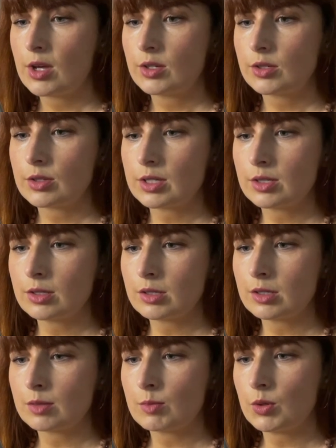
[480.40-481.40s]
So this is a
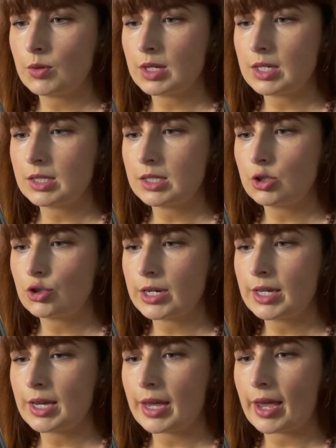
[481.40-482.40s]
smooth, easy
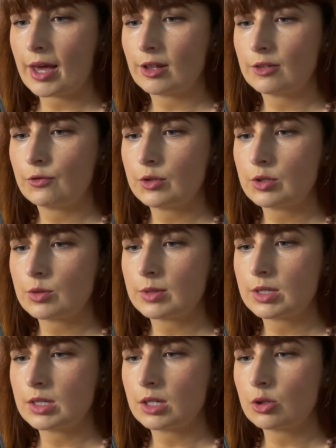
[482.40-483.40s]
drinking ale infused with
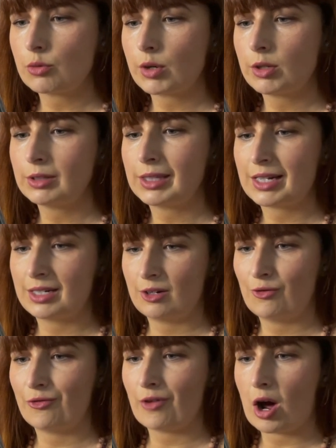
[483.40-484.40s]
Silk Road London
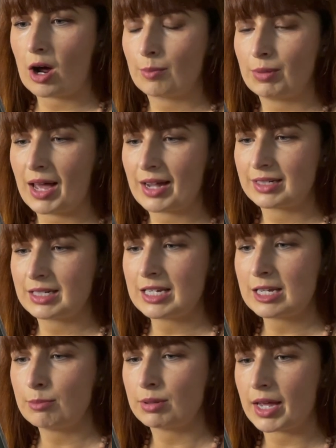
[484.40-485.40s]
Fog Black
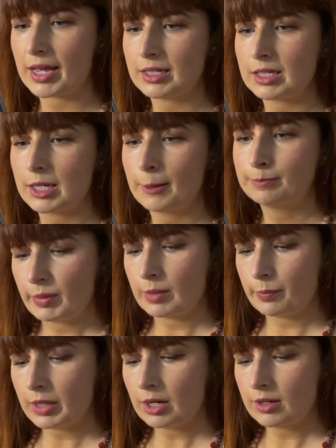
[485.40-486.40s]
Tea Blend. But the
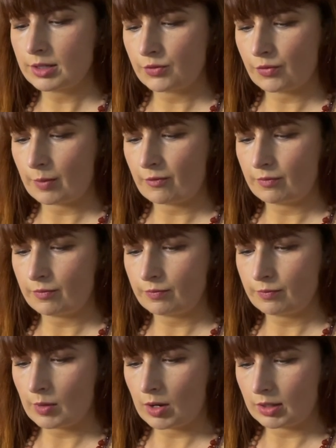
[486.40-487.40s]
beer is from
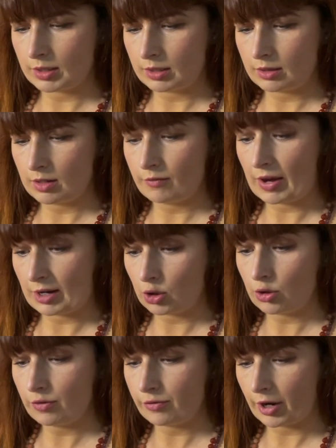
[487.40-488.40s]

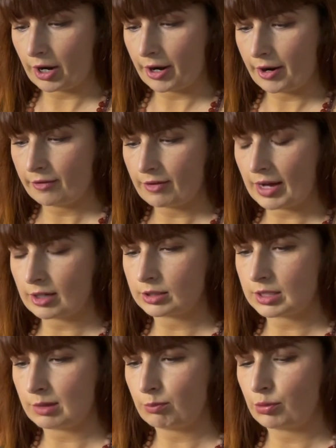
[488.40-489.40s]
Vancouver,
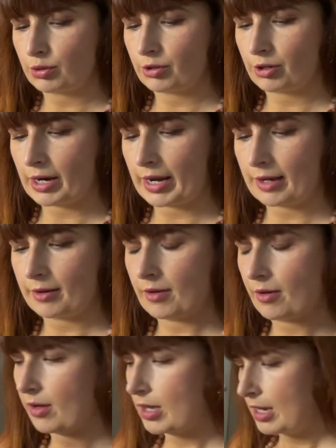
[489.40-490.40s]
Faculty Brewing.
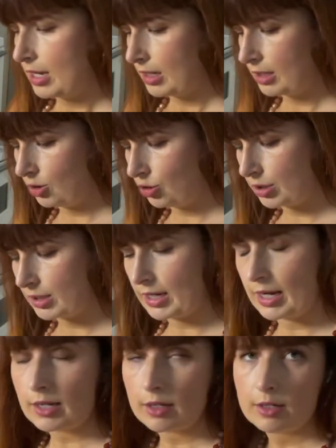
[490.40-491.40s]

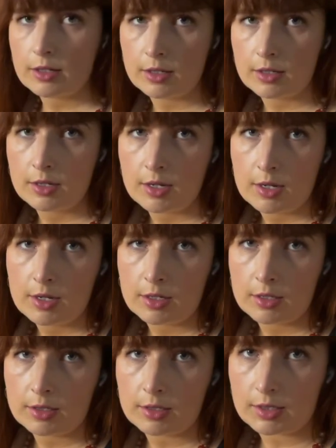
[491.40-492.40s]
Interesting,
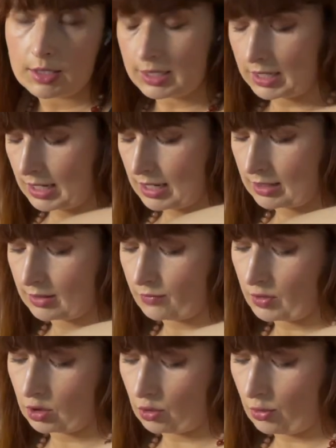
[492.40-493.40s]
because the tea is
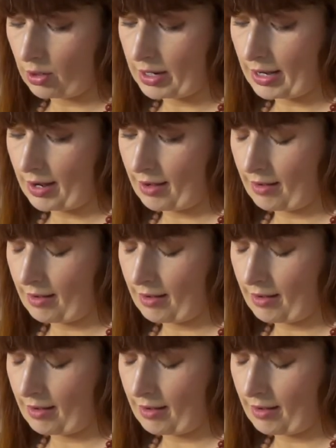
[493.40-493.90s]
Victoria.